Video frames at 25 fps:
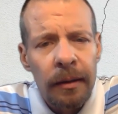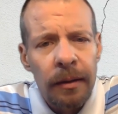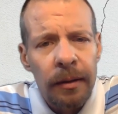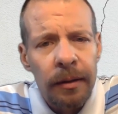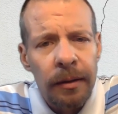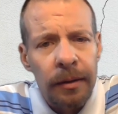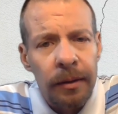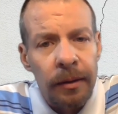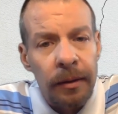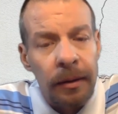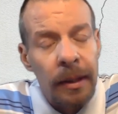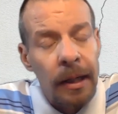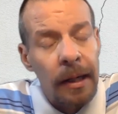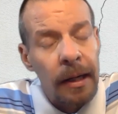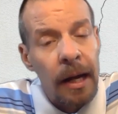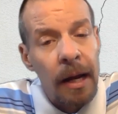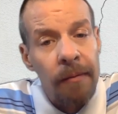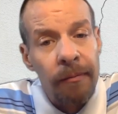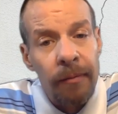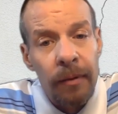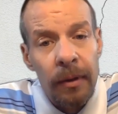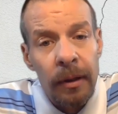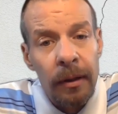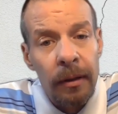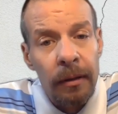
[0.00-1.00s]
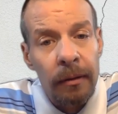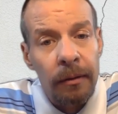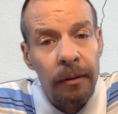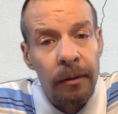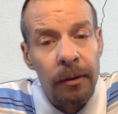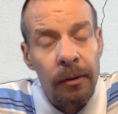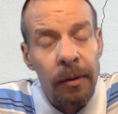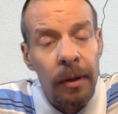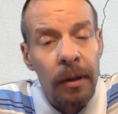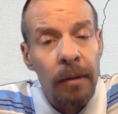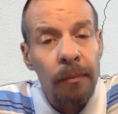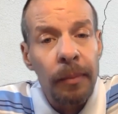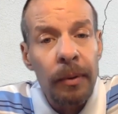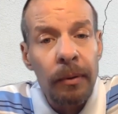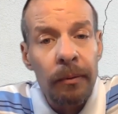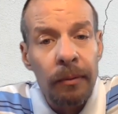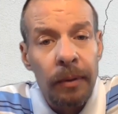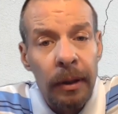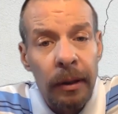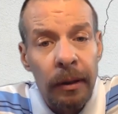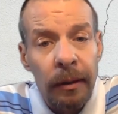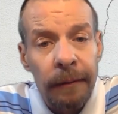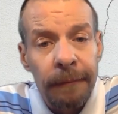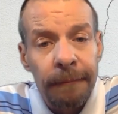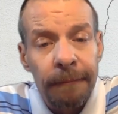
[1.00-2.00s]
Should that have any
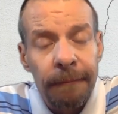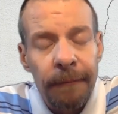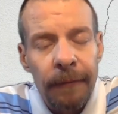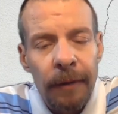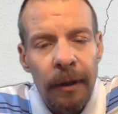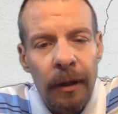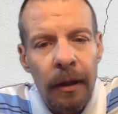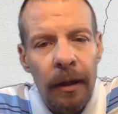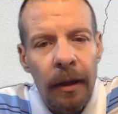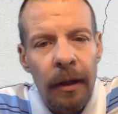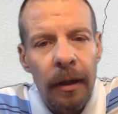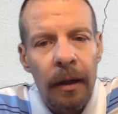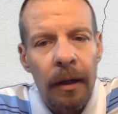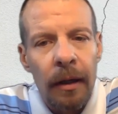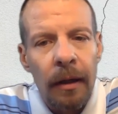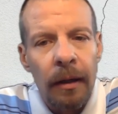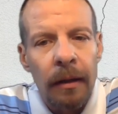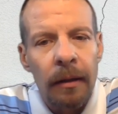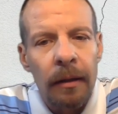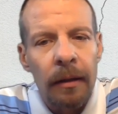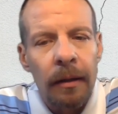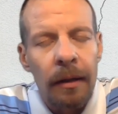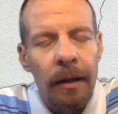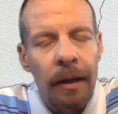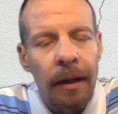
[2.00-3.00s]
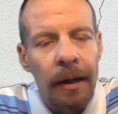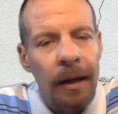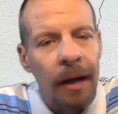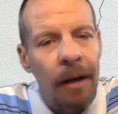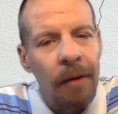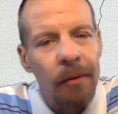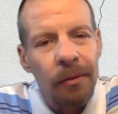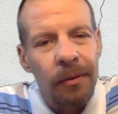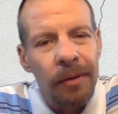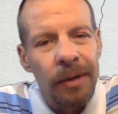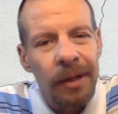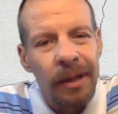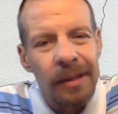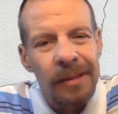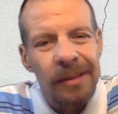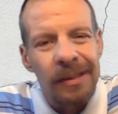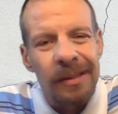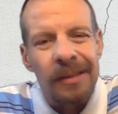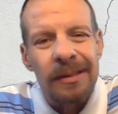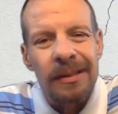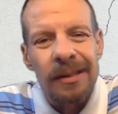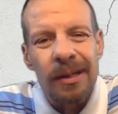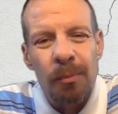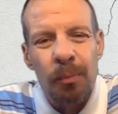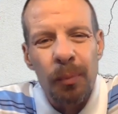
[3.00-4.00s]
credibility? And I don't think it's
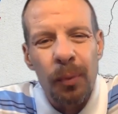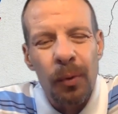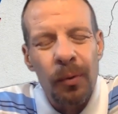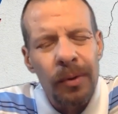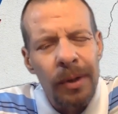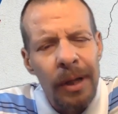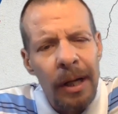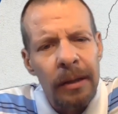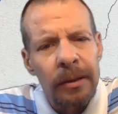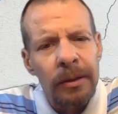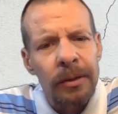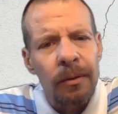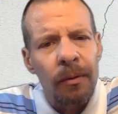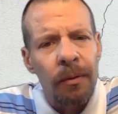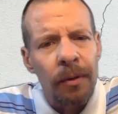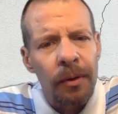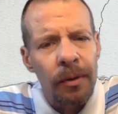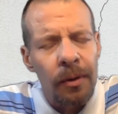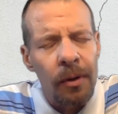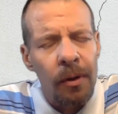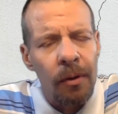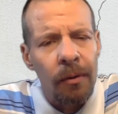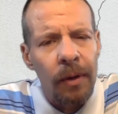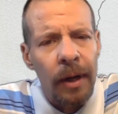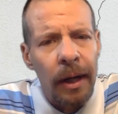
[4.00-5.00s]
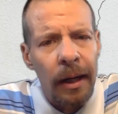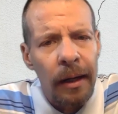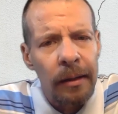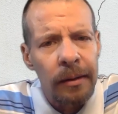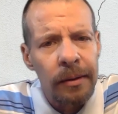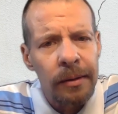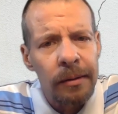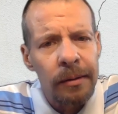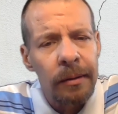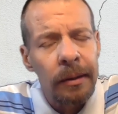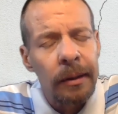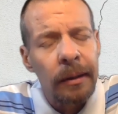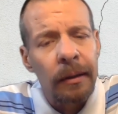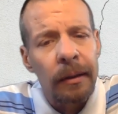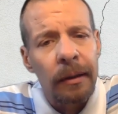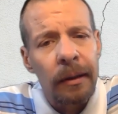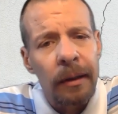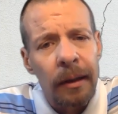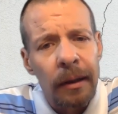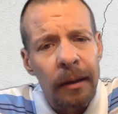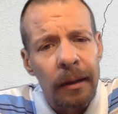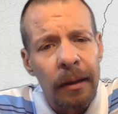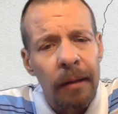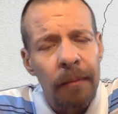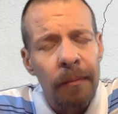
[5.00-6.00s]
a simple yes or no answer.
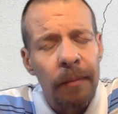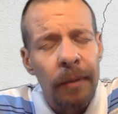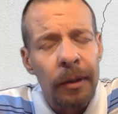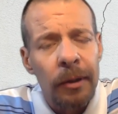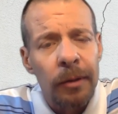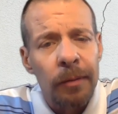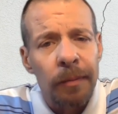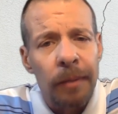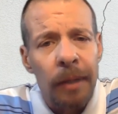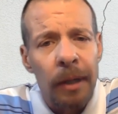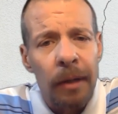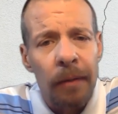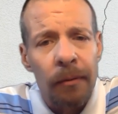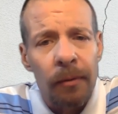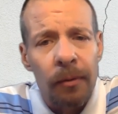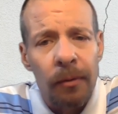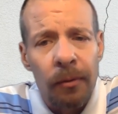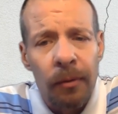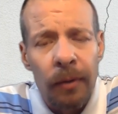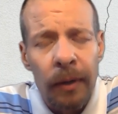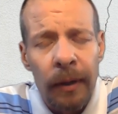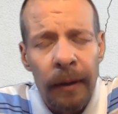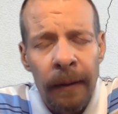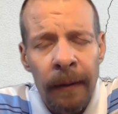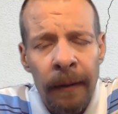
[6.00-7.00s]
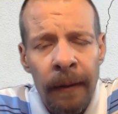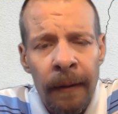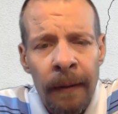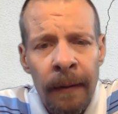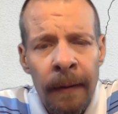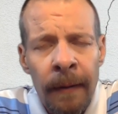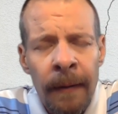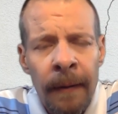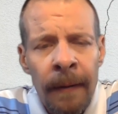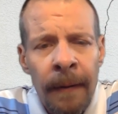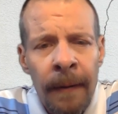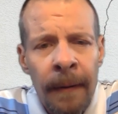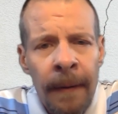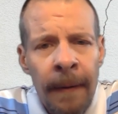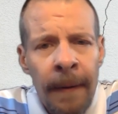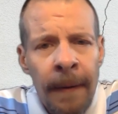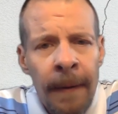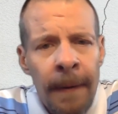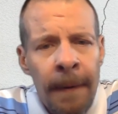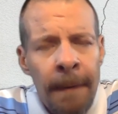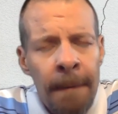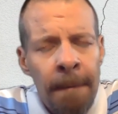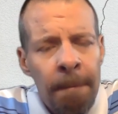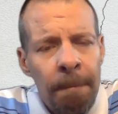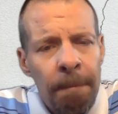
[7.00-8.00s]
And let me explain real quick.
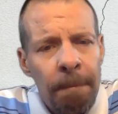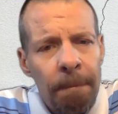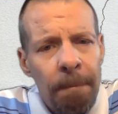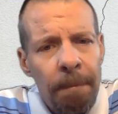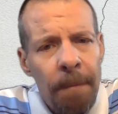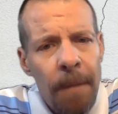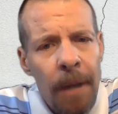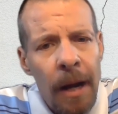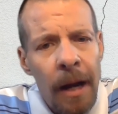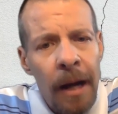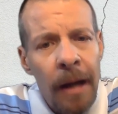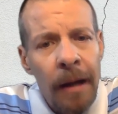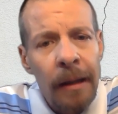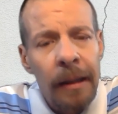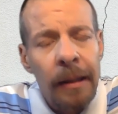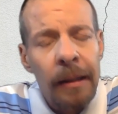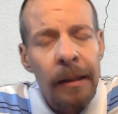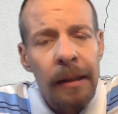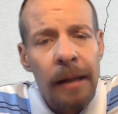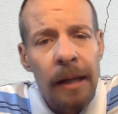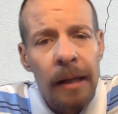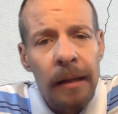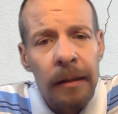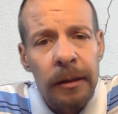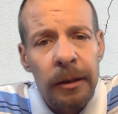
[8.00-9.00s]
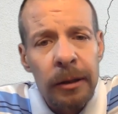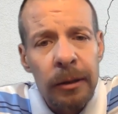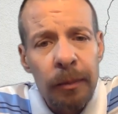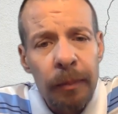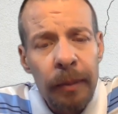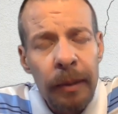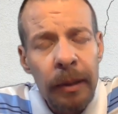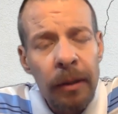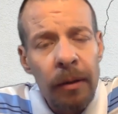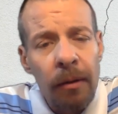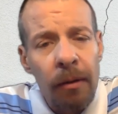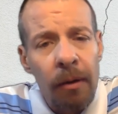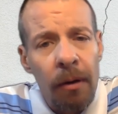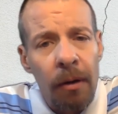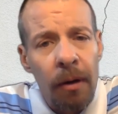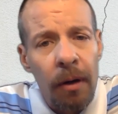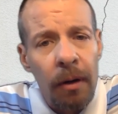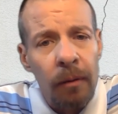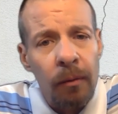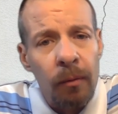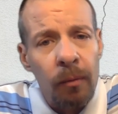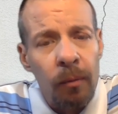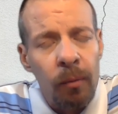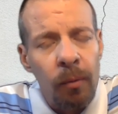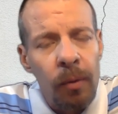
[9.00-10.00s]
I cannot speak
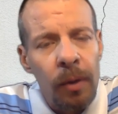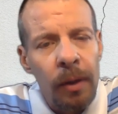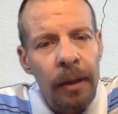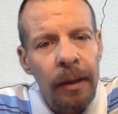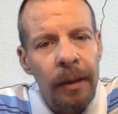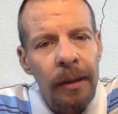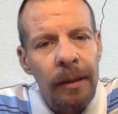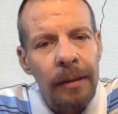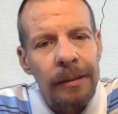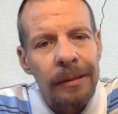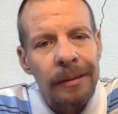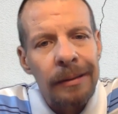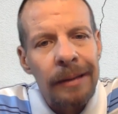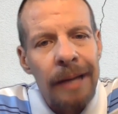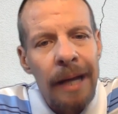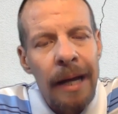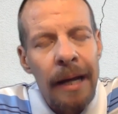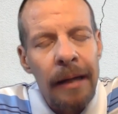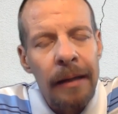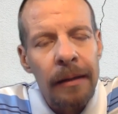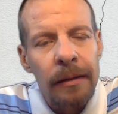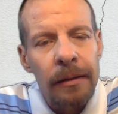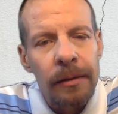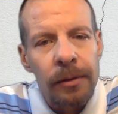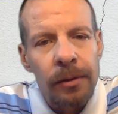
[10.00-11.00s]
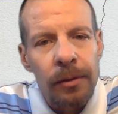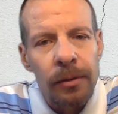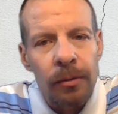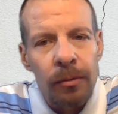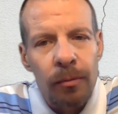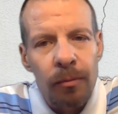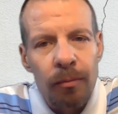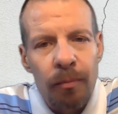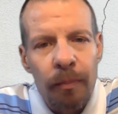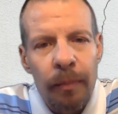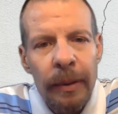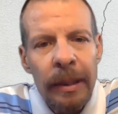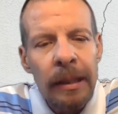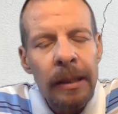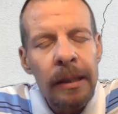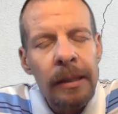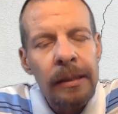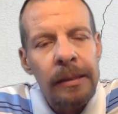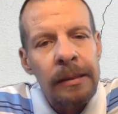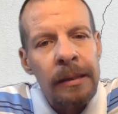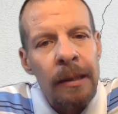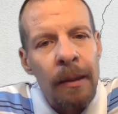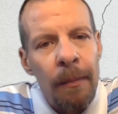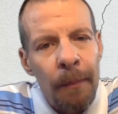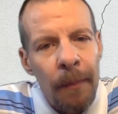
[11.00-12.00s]
on what it is like to be
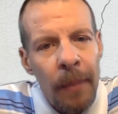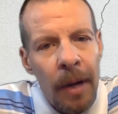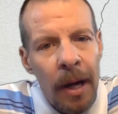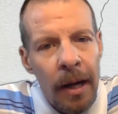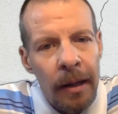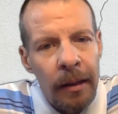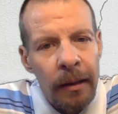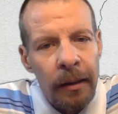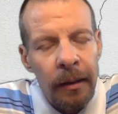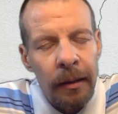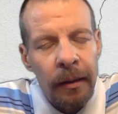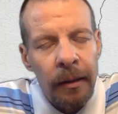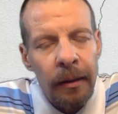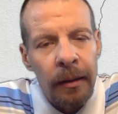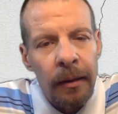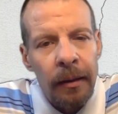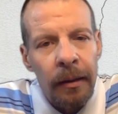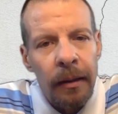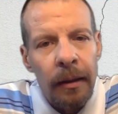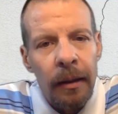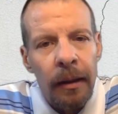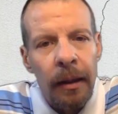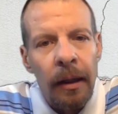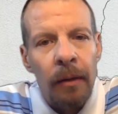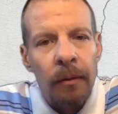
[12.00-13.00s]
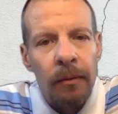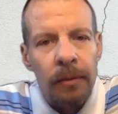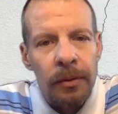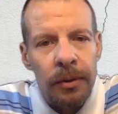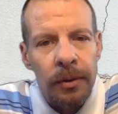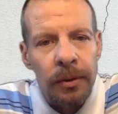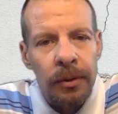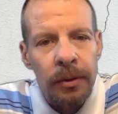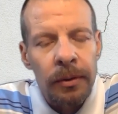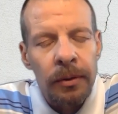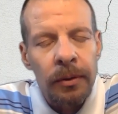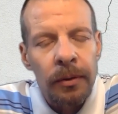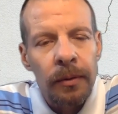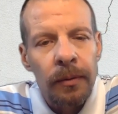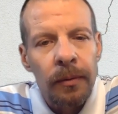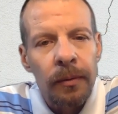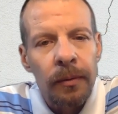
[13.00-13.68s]
somebody else,